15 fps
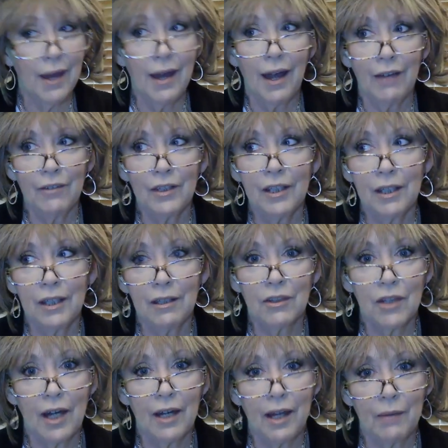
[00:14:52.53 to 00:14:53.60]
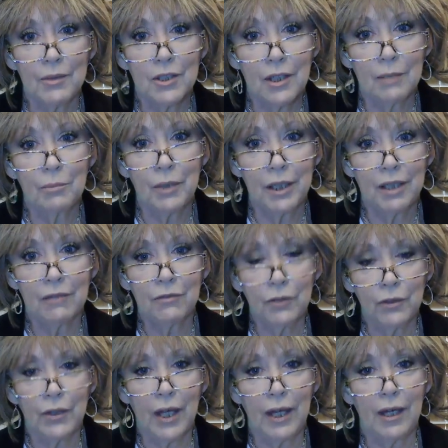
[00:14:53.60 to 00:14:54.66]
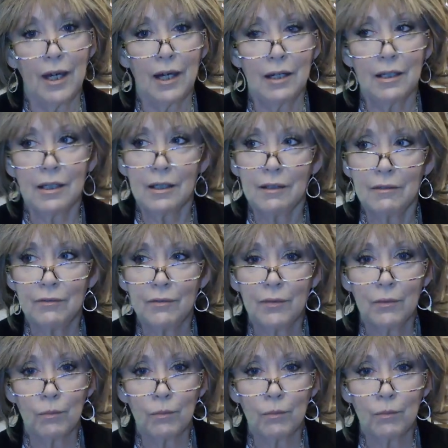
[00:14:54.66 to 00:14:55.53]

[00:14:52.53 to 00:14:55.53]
I really thought I was going to put in a full day of